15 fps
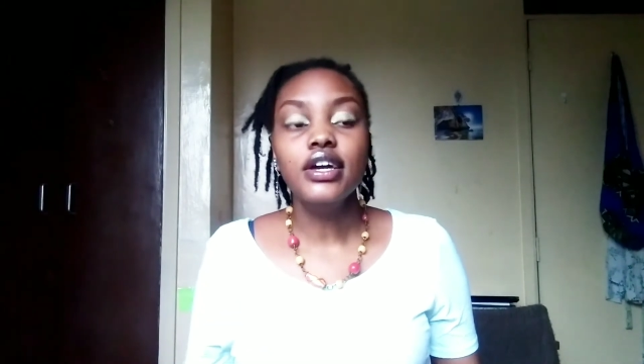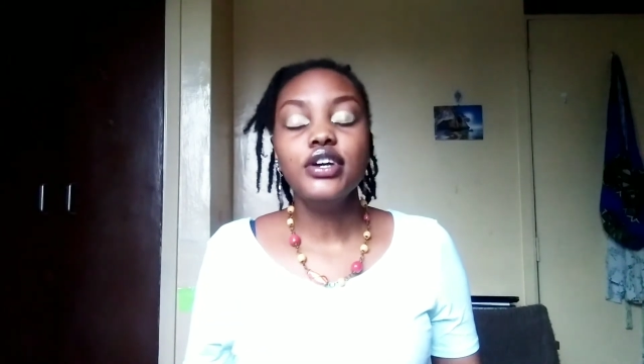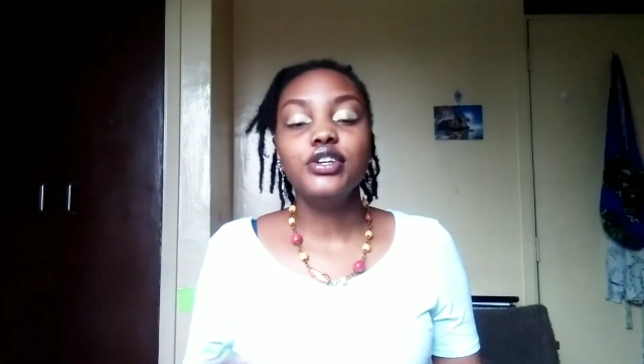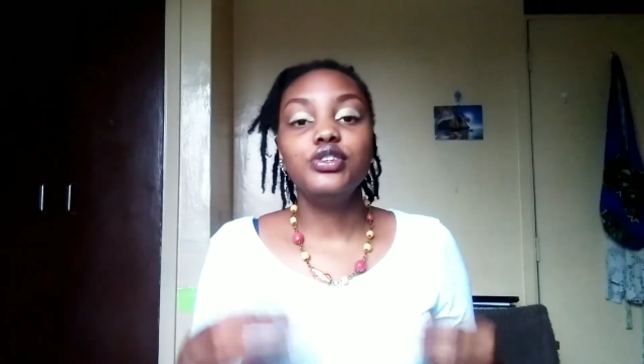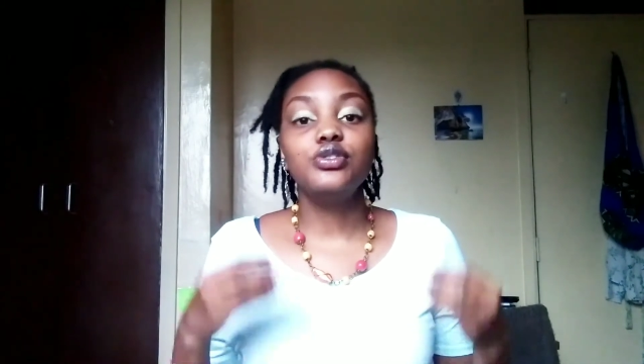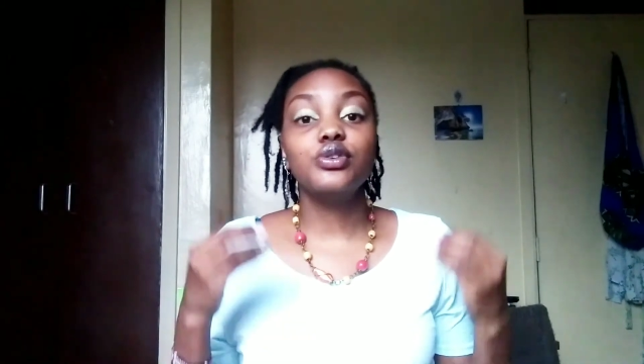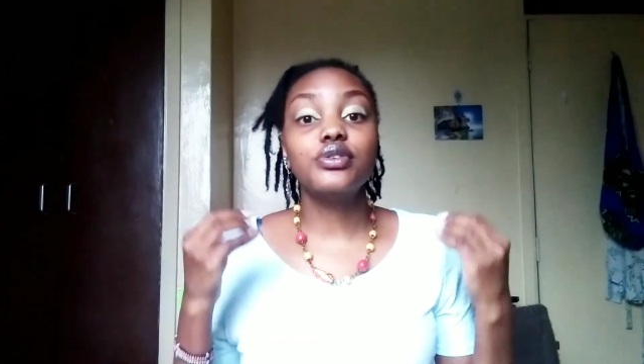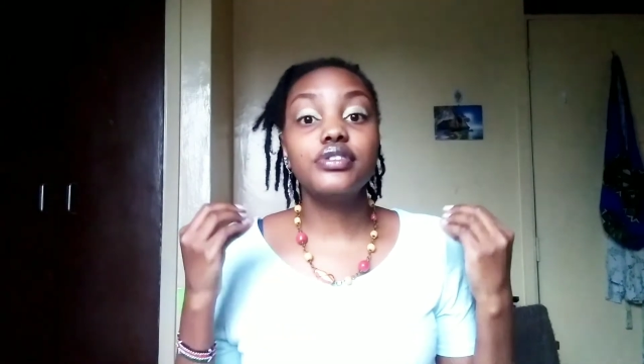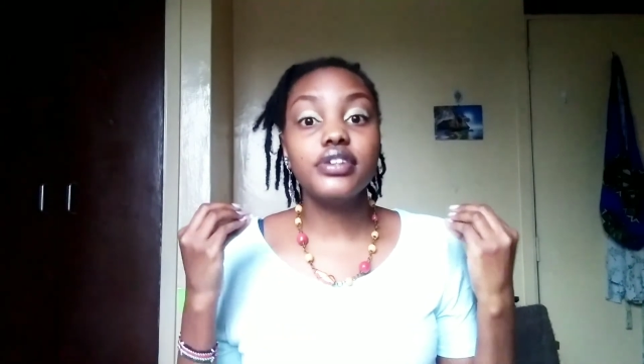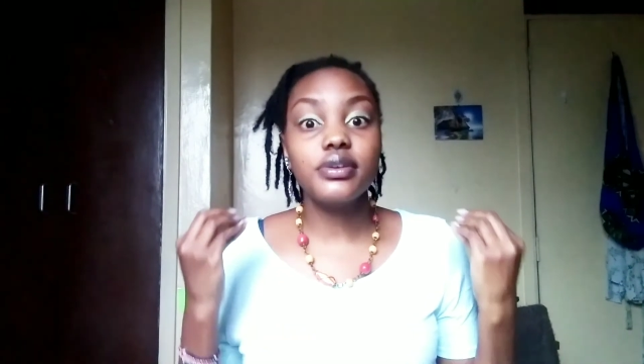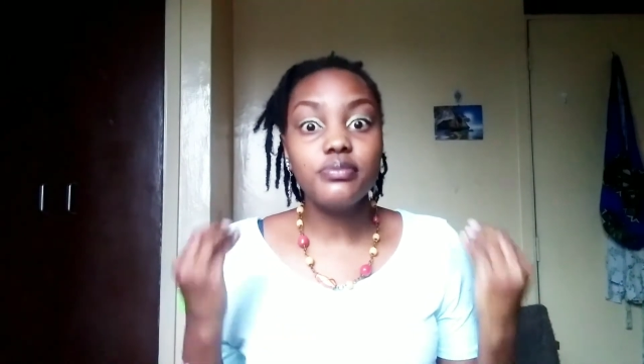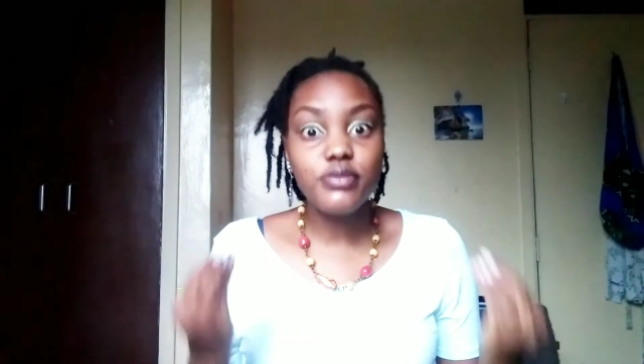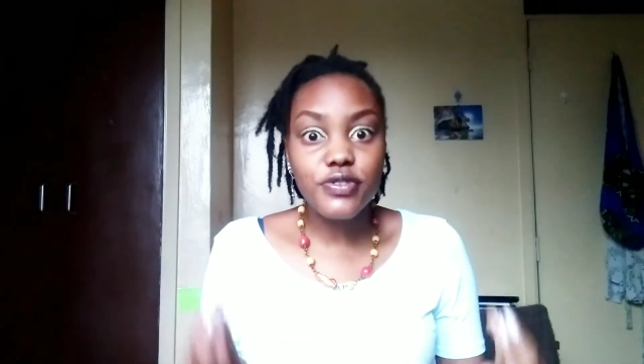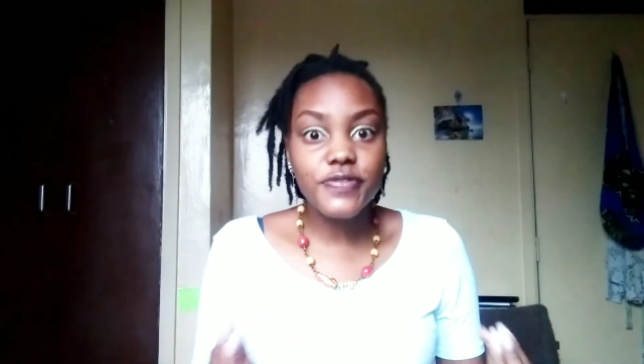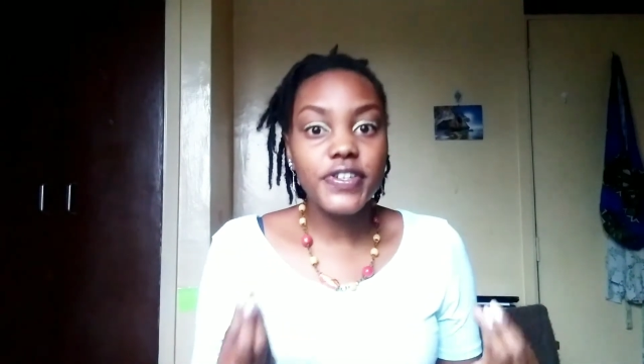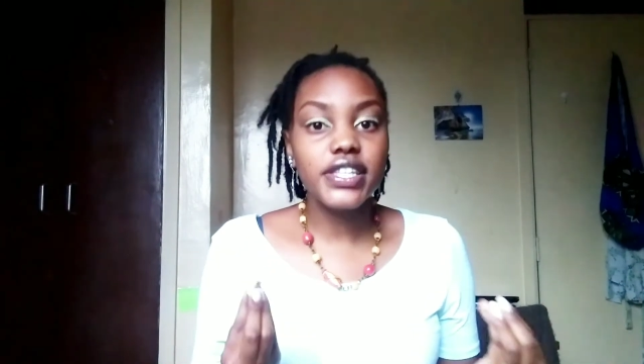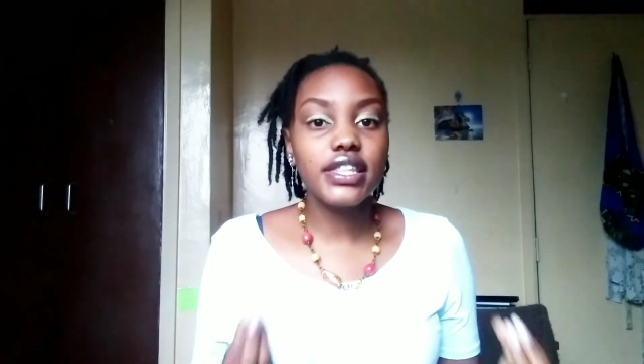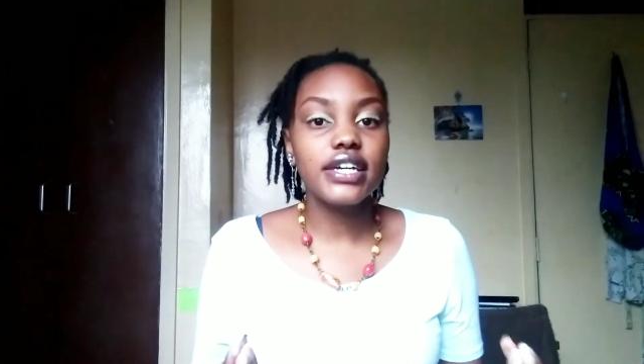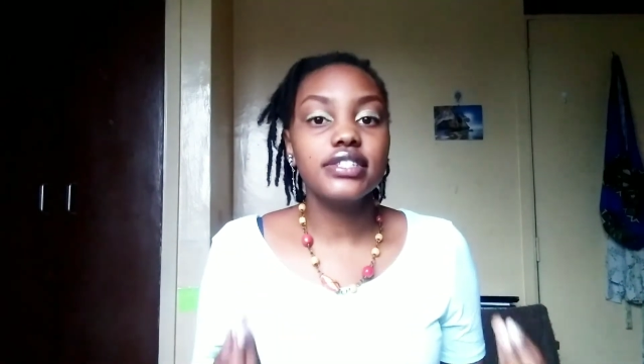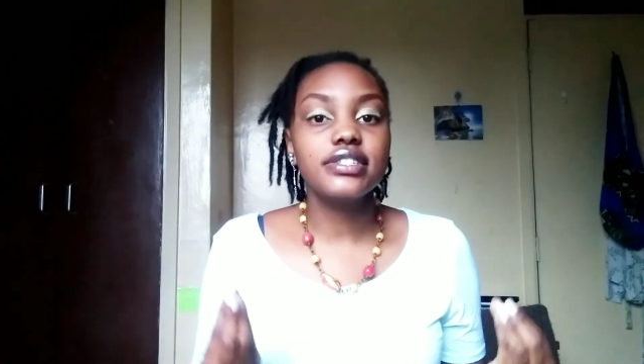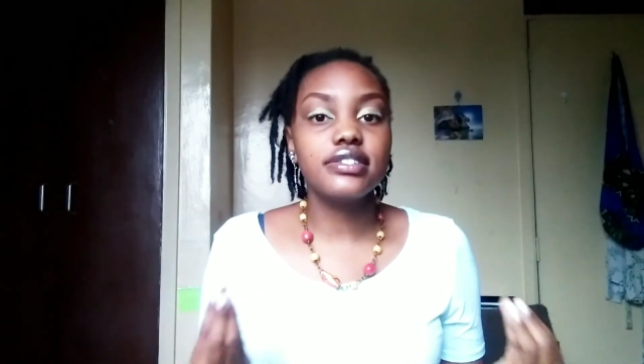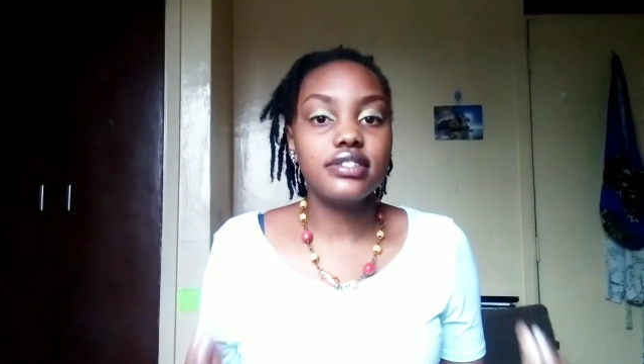you're removing
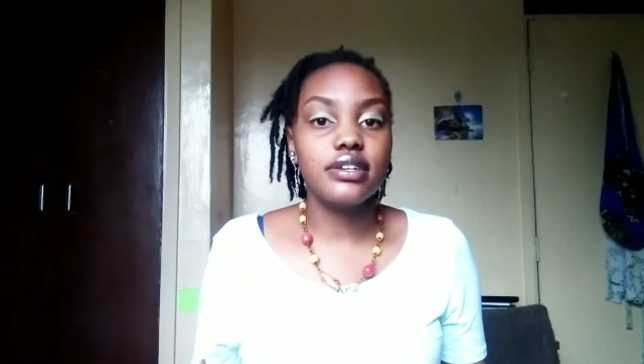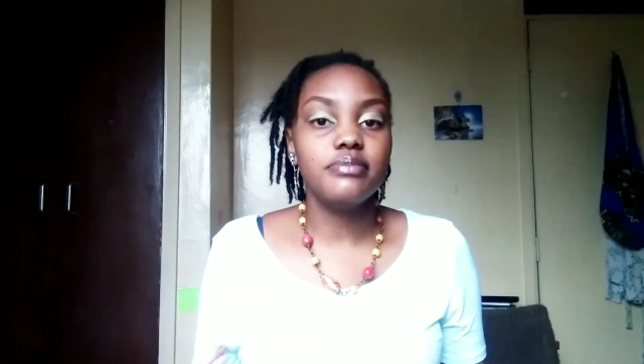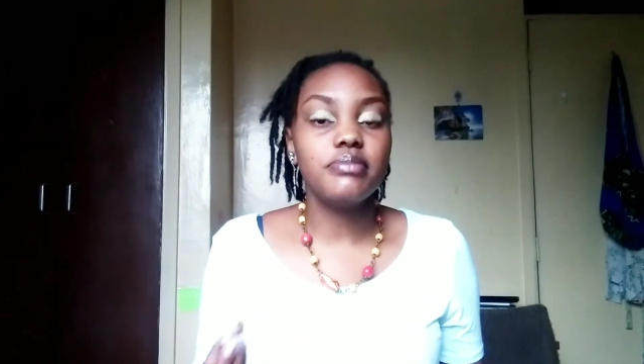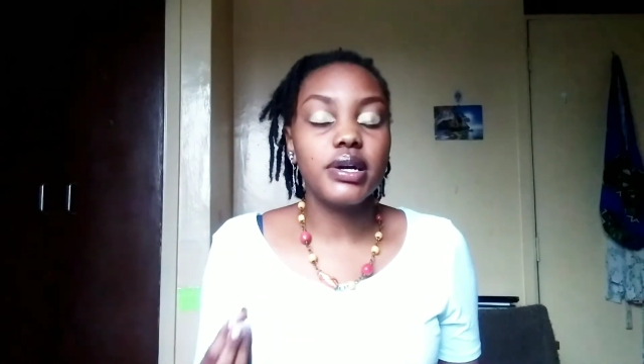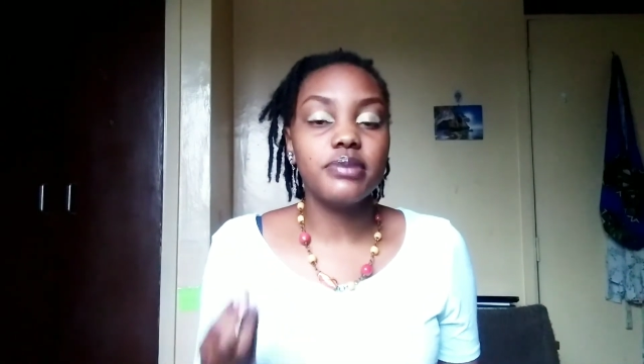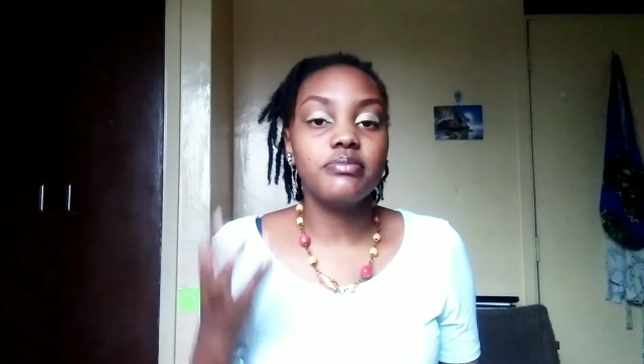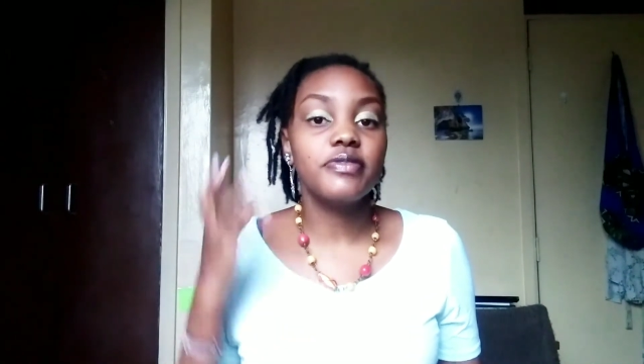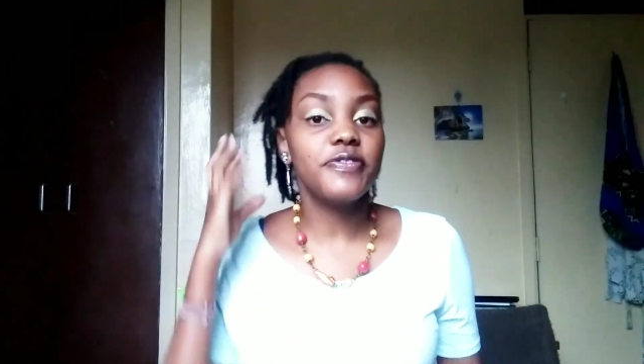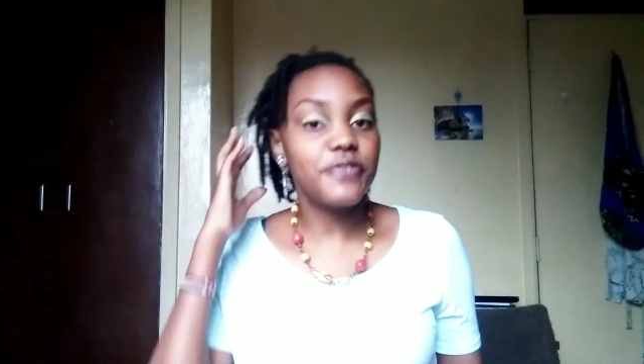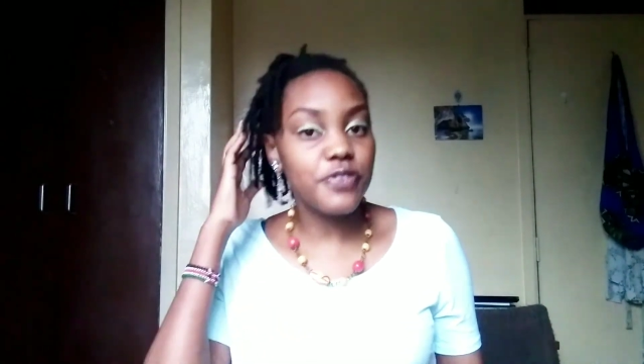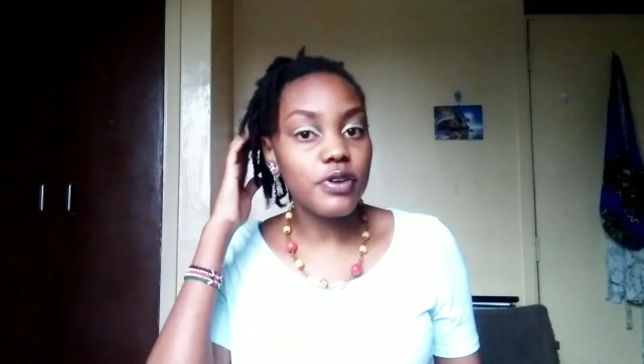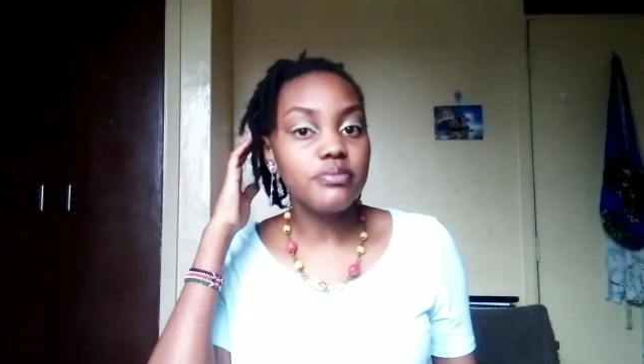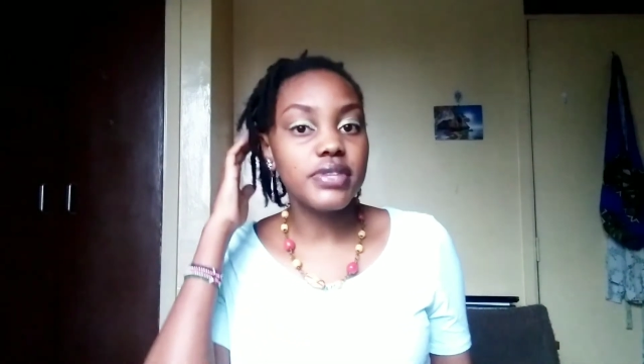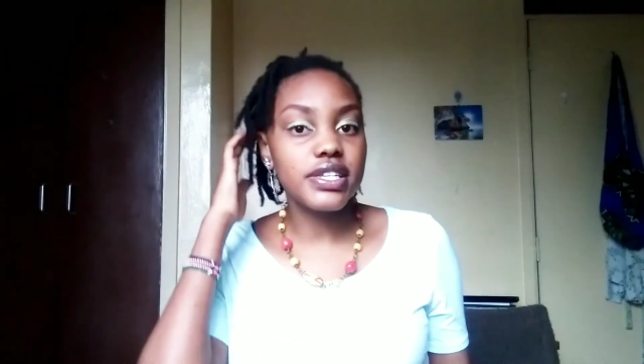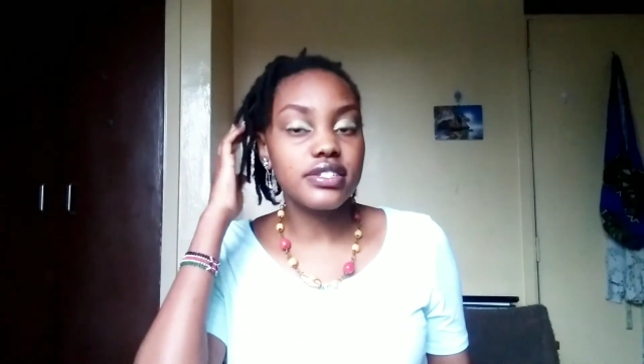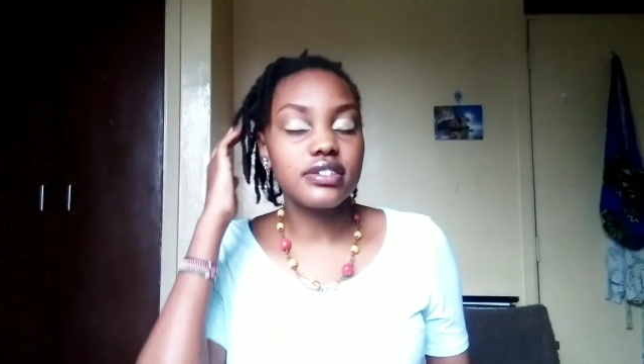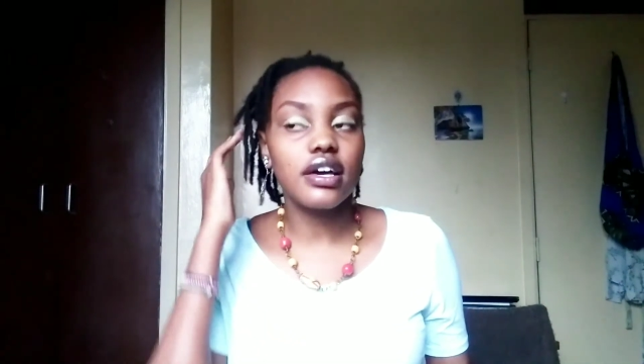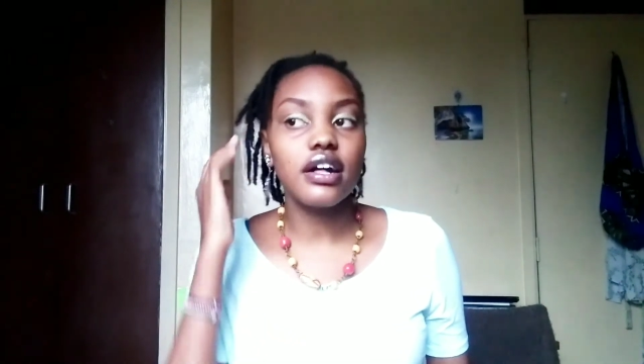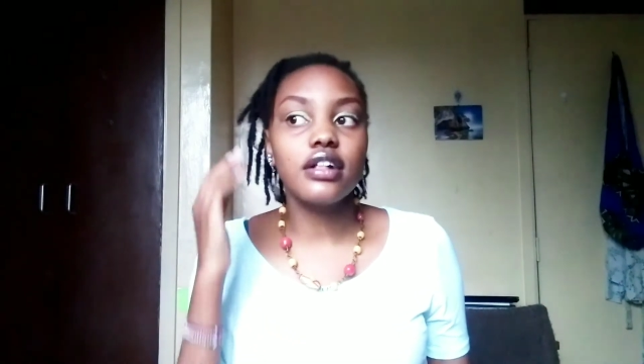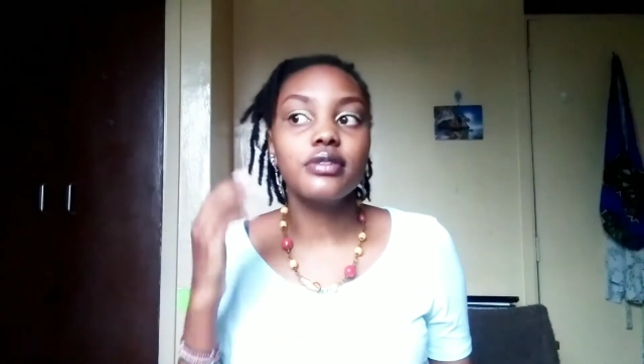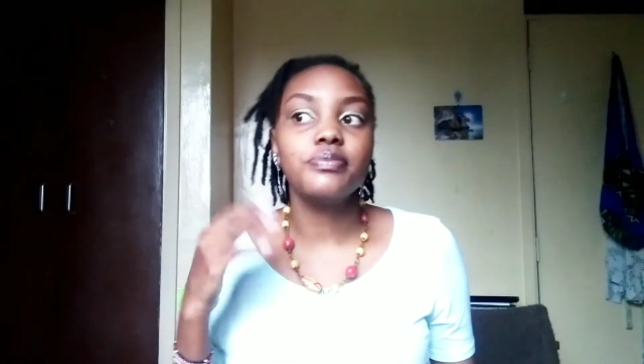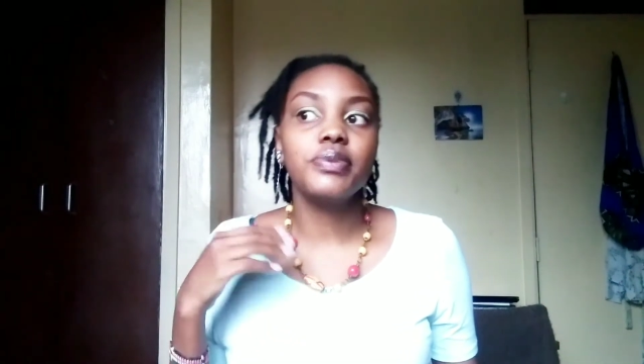that sebum from the
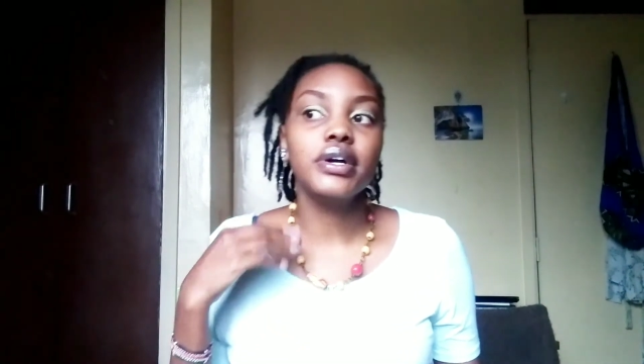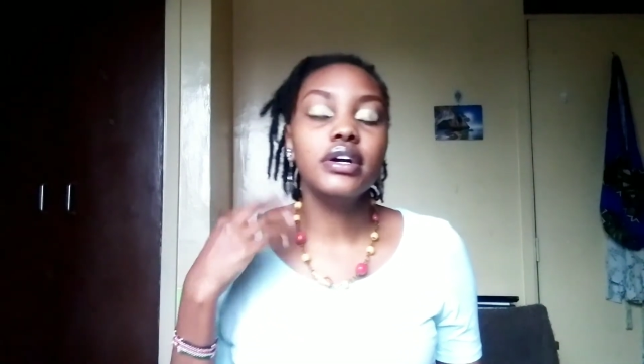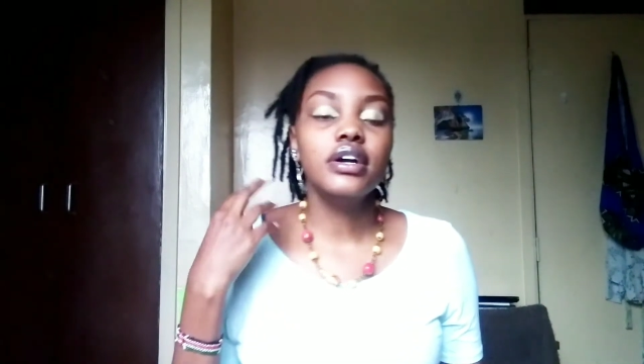scalp